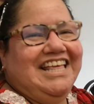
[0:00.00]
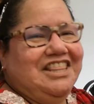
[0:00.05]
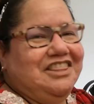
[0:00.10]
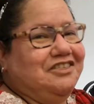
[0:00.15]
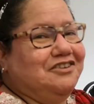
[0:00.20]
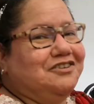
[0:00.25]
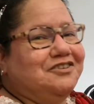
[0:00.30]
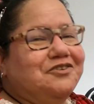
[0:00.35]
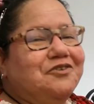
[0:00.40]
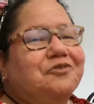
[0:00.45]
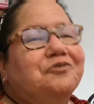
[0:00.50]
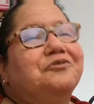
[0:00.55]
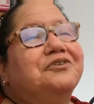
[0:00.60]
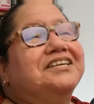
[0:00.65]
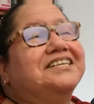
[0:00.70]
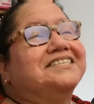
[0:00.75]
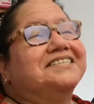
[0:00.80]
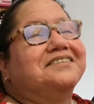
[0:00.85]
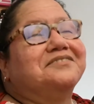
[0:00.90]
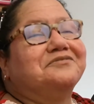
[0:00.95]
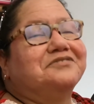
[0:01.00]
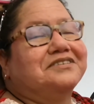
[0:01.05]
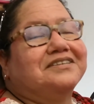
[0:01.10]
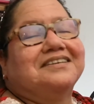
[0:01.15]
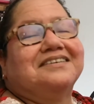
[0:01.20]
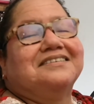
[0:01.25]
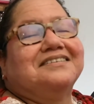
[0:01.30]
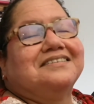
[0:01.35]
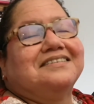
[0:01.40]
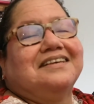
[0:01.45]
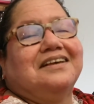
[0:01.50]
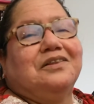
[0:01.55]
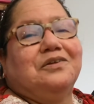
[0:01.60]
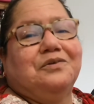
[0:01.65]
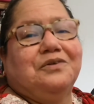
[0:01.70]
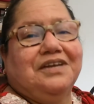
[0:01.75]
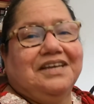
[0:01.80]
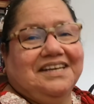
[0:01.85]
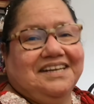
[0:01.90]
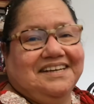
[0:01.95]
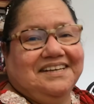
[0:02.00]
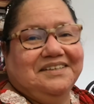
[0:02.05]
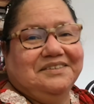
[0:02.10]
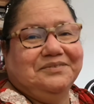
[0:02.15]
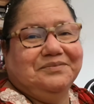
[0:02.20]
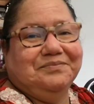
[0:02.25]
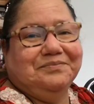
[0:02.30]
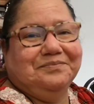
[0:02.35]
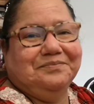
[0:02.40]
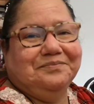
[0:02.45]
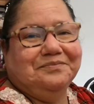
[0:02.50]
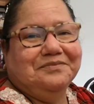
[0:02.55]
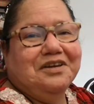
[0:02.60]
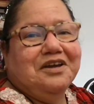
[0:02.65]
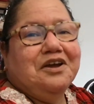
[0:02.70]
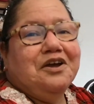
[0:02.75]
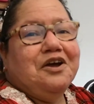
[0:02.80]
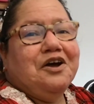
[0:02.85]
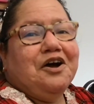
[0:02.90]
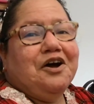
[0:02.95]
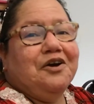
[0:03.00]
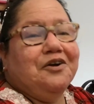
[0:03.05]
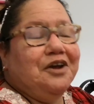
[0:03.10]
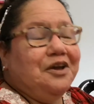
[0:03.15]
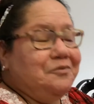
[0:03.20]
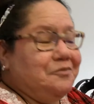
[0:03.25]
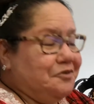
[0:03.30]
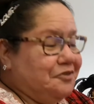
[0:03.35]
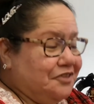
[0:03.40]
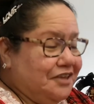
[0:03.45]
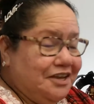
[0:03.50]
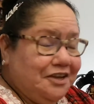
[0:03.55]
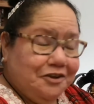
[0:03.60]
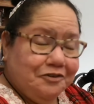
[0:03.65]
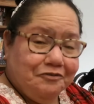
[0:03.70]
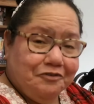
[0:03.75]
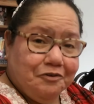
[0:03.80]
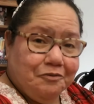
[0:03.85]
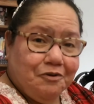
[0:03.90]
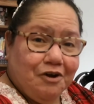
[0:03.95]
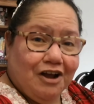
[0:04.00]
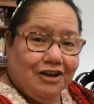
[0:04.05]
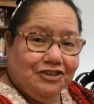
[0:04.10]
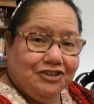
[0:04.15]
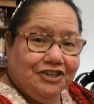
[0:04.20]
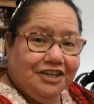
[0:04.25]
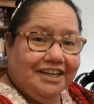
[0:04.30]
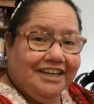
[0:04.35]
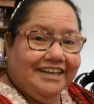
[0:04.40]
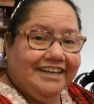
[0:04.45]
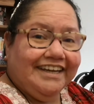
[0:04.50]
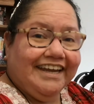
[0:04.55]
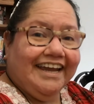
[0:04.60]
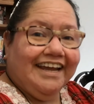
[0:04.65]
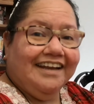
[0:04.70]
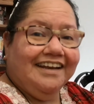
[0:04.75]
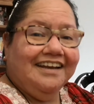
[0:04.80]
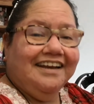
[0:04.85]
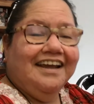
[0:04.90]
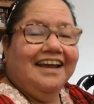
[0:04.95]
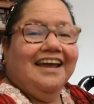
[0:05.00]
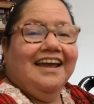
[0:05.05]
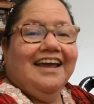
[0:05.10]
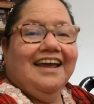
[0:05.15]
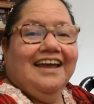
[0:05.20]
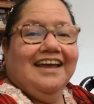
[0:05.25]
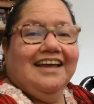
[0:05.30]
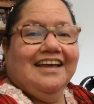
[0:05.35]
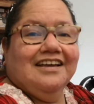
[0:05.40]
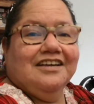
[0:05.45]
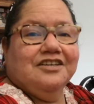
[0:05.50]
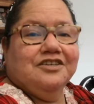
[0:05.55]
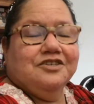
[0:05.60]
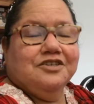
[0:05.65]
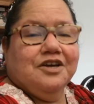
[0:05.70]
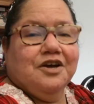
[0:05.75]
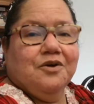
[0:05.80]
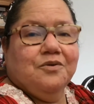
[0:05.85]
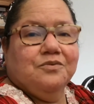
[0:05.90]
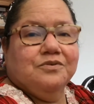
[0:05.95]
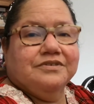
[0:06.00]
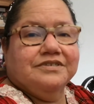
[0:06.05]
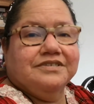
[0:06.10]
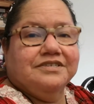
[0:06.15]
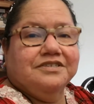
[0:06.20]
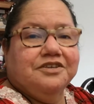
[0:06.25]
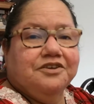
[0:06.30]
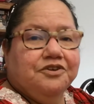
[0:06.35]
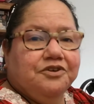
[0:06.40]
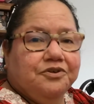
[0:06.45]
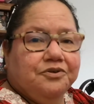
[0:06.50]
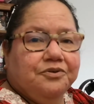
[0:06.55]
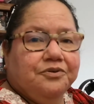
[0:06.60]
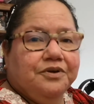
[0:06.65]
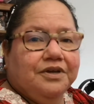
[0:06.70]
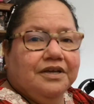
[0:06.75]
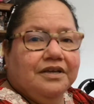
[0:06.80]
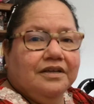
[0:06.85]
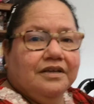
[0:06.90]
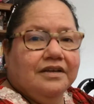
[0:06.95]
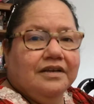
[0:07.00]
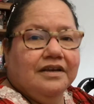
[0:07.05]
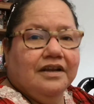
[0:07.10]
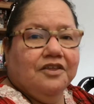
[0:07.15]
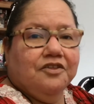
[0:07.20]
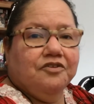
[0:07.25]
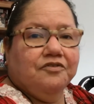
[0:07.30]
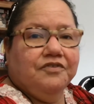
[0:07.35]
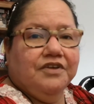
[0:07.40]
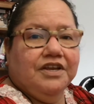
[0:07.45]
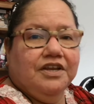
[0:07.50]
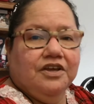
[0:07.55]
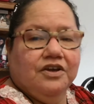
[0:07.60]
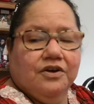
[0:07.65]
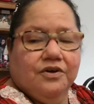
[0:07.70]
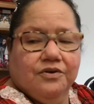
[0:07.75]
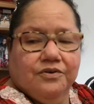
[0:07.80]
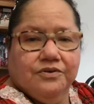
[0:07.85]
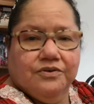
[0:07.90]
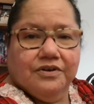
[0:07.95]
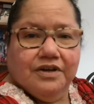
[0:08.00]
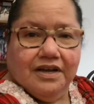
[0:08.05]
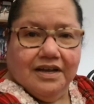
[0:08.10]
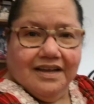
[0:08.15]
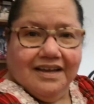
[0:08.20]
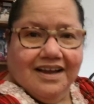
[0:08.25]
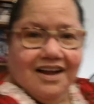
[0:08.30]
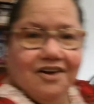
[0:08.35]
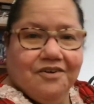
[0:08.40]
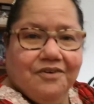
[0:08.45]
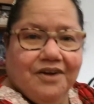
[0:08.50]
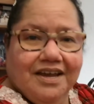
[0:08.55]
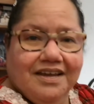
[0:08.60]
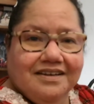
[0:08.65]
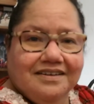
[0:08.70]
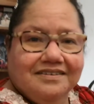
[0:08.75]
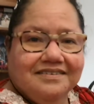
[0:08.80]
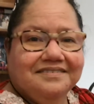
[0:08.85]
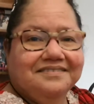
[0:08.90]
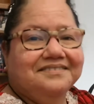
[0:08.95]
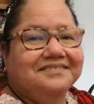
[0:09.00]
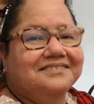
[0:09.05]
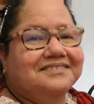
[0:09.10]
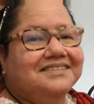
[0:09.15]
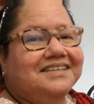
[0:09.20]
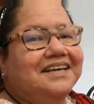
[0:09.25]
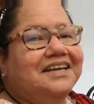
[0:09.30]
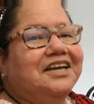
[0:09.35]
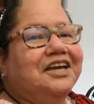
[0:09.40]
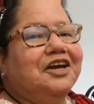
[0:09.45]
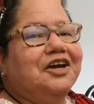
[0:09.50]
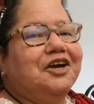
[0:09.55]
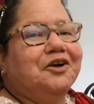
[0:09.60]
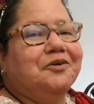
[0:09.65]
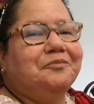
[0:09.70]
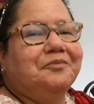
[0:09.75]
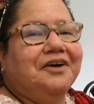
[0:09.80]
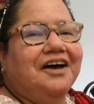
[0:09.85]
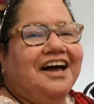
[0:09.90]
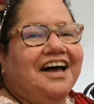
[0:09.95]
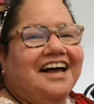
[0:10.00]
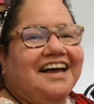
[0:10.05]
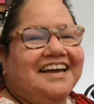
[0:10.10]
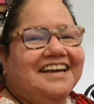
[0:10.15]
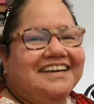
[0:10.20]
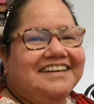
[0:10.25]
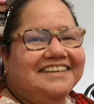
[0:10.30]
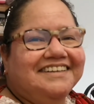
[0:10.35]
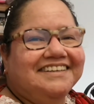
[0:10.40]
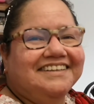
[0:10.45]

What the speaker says: The sole reason was because it's Hello Kitty. All right, well, thank you for watching again, and we'll see you in another video. All right, take care. Bye.